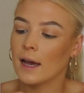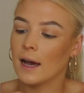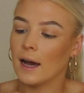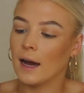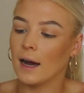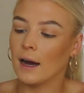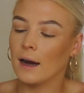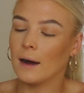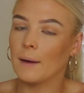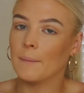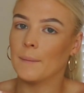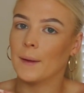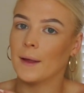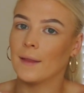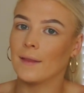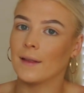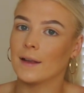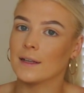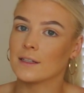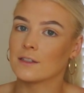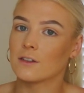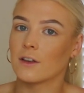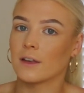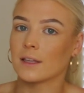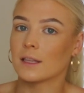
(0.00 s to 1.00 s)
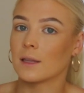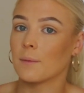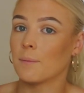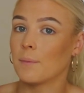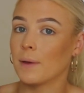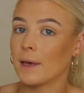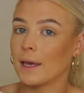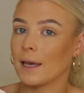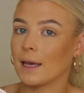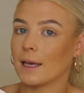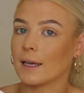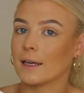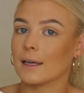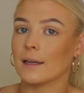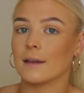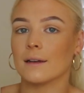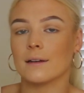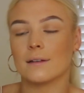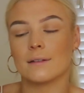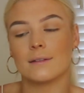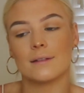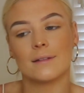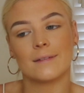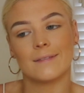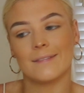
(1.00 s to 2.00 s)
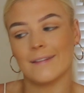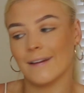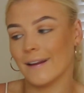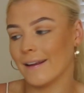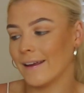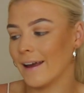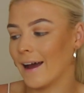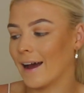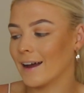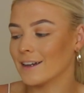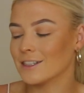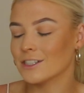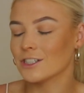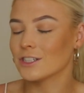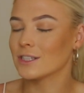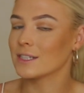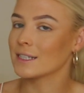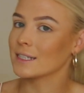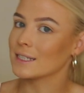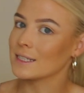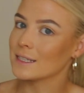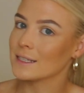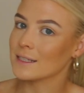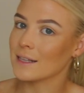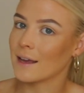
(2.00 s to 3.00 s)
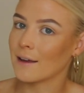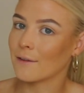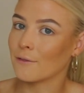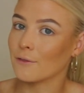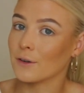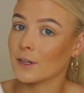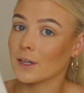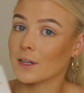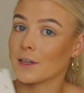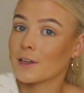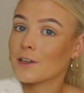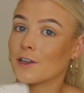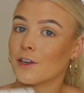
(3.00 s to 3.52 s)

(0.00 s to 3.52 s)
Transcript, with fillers: Um, and then it's got like the pink and yeah, I just think it's like really